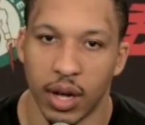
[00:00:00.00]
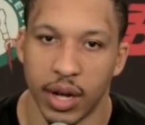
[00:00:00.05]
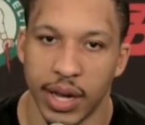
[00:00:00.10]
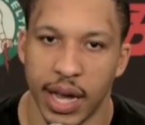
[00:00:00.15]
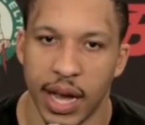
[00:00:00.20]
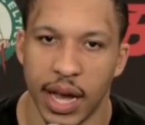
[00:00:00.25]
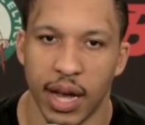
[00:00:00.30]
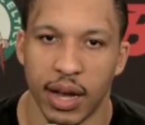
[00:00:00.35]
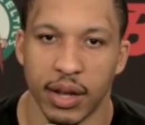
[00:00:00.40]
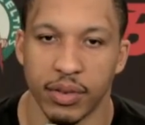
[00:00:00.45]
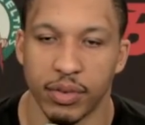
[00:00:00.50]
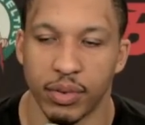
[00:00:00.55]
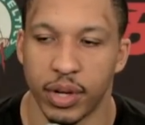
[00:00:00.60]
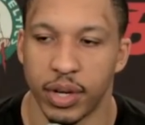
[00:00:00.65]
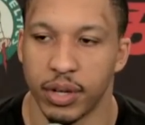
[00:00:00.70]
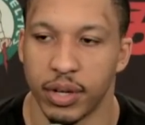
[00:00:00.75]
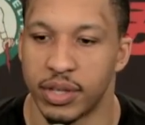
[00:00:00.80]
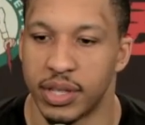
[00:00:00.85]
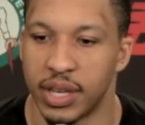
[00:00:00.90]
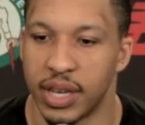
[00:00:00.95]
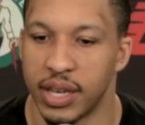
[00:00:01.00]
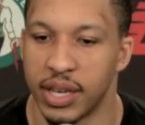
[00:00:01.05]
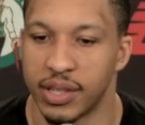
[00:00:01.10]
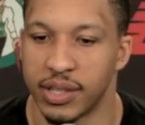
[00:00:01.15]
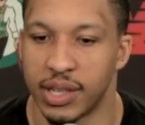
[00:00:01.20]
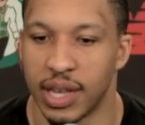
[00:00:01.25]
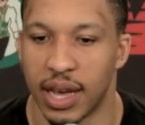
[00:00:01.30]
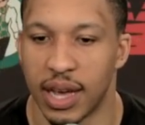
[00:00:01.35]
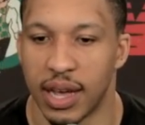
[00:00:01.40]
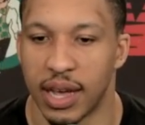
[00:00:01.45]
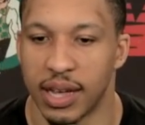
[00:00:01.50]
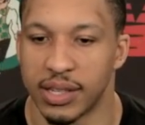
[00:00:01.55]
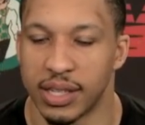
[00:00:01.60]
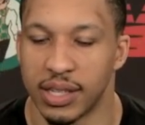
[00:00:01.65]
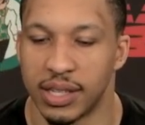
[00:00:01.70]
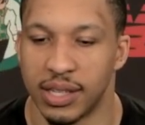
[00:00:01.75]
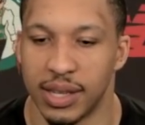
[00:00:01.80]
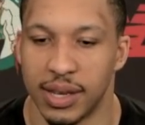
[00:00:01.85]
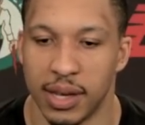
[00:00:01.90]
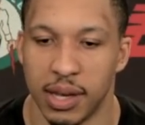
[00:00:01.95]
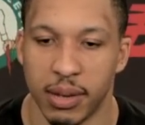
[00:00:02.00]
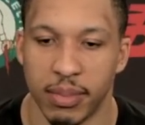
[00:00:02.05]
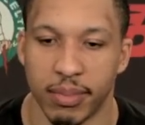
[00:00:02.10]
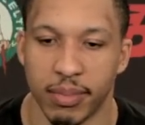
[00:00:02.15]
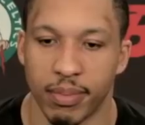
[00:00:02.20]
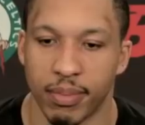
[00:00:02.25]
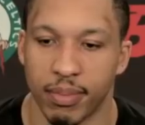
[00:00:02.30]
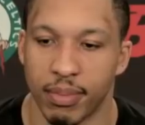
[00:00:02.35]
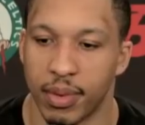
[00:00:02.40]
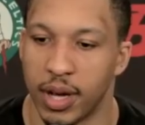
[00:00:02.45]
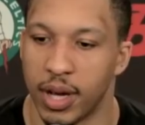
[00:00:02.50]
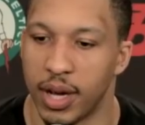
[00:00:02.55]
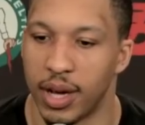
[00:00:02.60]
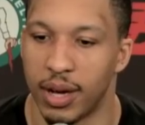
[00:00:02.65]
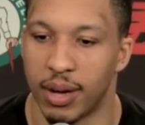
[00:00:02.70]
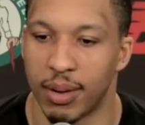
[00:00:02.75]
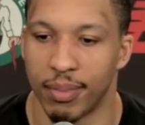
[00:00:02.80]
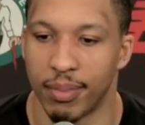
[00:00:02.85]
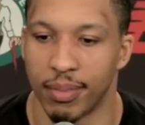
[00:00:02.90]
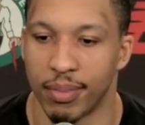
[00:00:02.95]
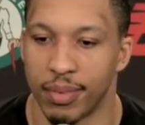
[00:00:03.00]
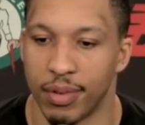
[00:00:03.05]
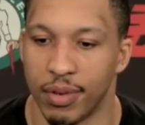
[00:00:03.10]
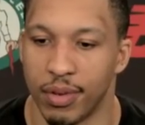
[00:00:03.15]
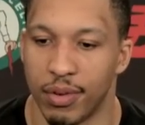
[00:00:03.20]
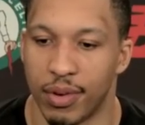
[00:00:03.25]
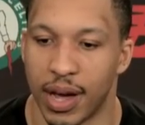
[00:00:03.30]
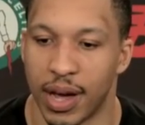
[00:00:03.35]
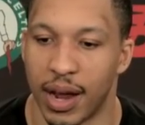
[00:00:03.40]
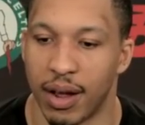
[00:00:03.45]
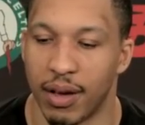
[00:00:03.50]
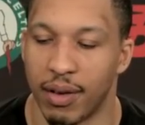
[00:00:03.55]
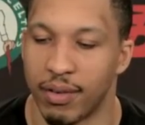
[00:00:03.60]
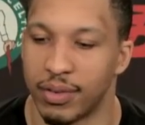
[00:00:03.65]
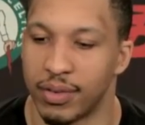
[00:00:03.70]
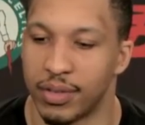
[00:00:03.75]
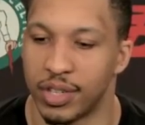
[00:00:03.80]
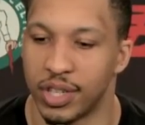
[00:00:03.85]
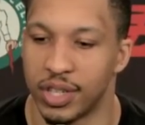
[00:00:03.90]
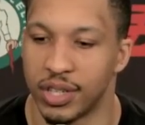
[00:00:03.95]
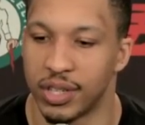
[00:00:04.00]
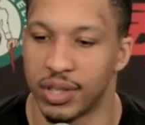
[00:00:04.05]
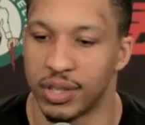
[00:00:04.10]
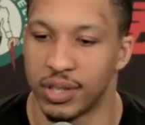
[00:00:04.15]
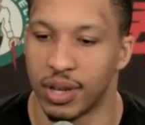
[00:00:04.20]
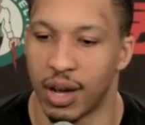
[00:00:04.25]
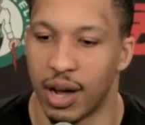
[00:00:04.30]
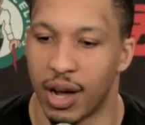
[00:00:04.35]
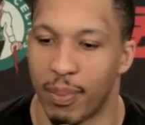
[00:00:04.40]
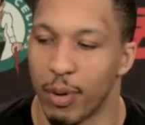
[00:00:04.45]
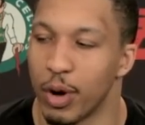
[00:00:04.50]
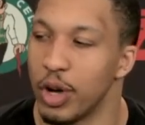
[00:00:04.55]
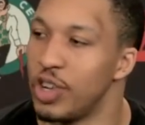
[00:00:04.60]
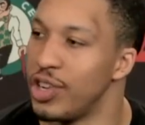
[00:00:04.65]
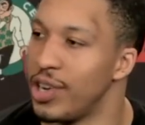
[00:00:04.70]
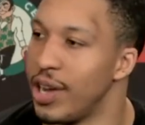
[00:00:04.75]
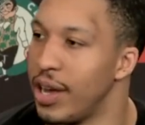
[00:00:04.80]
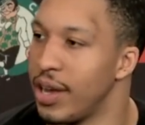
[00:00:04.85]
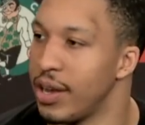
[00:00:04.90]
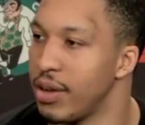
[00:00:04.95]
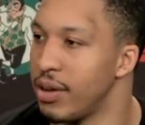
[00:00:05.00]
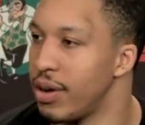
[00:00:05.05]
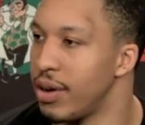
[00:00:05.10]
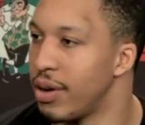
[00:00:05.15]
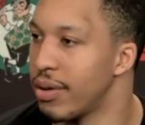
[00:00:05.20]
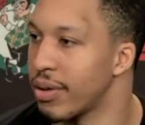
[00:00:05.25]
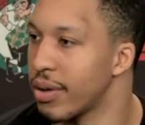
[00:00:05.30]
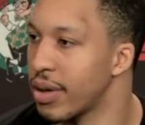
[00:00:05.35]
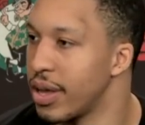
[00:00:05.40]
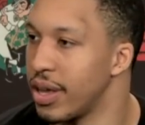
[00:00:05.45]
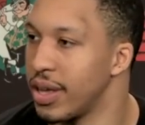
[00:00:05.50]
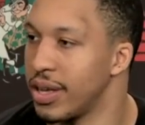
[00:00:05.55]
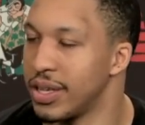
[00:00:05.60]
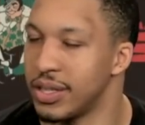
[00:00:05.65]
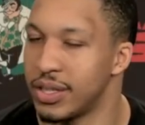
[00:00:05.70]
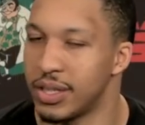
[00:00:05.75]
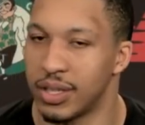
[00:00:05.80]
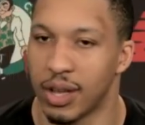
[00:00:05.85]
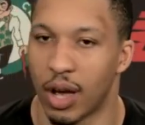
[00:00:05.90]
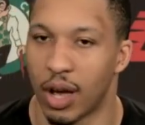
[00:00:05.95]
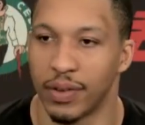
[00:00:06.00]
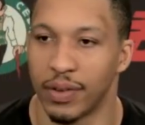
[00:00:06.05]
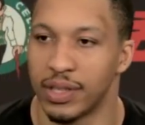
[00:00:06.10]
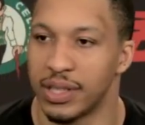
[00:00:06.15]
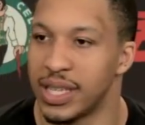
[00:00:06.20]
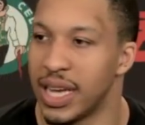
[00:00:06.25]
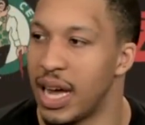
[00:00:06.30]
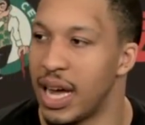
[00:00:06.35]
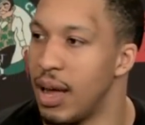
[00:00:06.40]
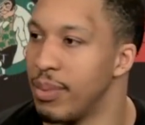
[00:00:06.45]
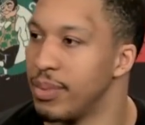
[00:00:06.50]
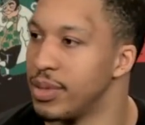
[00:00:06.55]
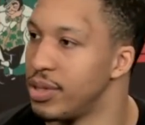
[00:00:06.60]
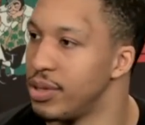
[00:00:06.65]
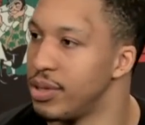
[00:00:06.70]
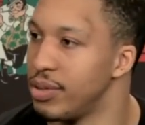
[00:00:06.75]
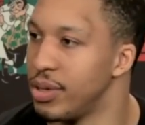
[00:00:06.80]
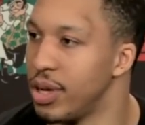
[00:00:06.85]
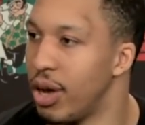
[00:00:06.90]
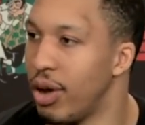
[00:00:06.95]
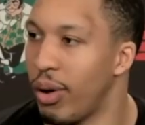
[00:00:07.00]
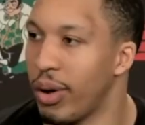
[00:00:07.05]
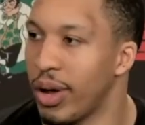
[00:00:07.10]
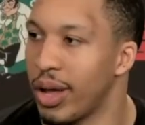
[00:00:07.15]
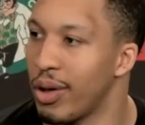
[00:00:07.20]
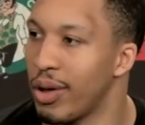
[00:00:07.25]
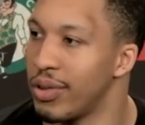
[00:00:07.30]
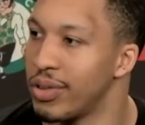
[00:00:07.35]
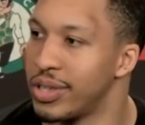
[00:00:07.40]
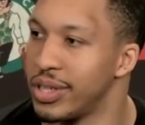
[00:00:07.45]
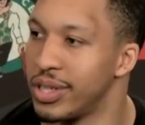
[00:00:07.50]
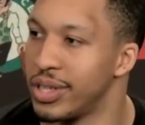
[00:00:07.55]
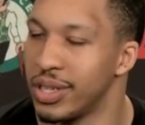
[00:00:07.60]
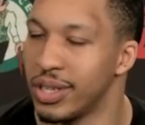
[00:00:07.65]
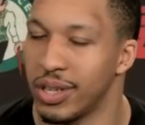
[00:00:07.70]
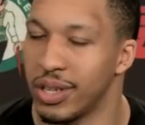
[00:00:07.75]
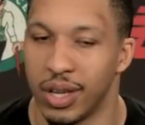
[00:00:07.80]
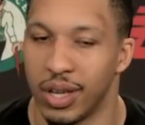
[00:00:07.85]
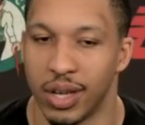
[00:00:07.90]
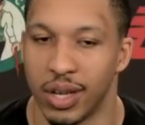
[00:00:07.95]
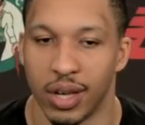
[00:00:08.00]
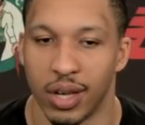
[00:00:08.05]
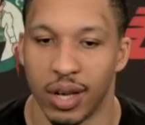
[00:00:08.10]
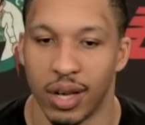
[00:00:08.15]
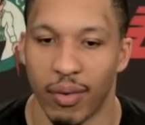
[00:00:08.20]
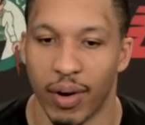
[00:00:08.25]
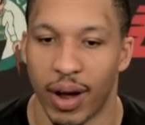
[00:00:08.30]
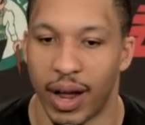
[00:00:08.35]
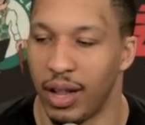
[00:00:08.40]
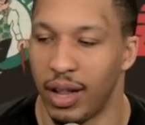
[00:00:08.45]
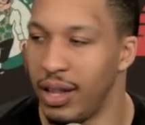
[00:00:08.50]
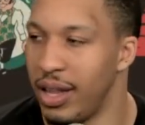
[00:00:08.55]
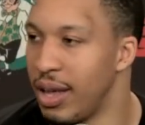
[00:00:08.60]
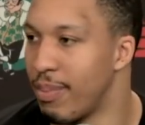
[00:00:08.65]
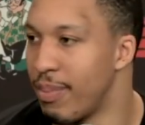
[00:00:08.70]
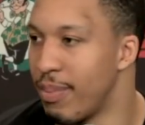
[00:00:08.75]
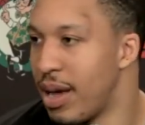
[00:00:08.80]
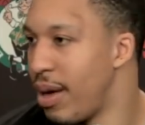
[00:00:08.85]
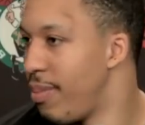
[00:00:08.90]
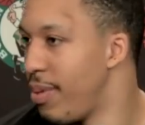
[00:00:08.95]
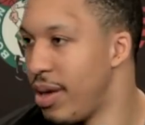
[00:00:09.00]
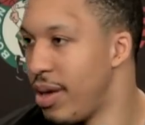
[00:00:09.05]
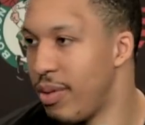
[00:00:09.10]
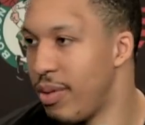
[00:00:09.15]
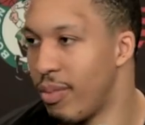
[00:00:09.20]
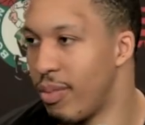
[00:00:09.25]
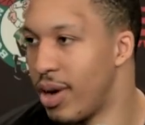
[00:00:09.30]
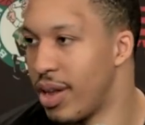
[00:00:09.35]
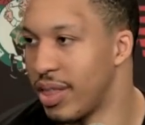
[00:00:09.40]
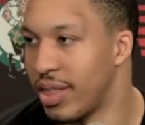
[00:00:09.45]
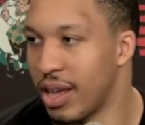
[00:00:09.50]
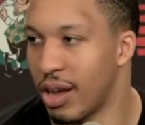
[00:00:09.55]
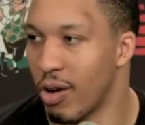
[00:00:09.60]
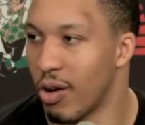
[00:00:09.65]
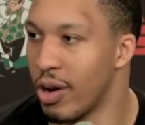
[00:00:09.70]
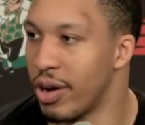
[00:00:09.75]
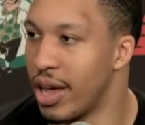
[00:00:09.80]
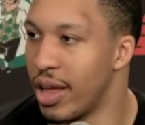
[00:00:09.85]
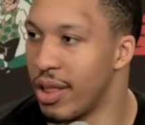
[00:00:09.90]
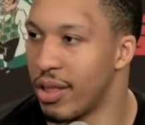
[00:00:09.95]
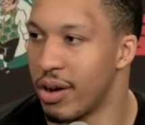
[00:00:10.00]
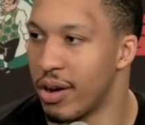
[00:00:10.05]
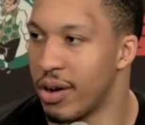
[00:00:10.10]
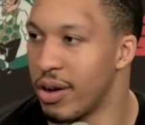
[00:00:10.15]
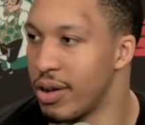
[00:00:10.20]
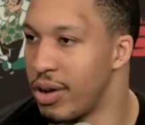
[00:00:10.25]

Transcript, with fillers: Yeah, it's one of those things that as a team, um, you kind of just appreciate, you know, because oftentimes, you know, it goes to around the league, maybe one thing or another.